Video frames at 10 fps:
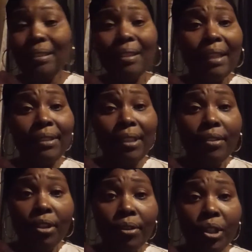like
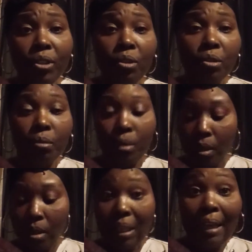10:30 too
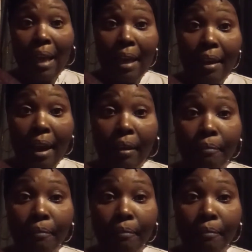at night.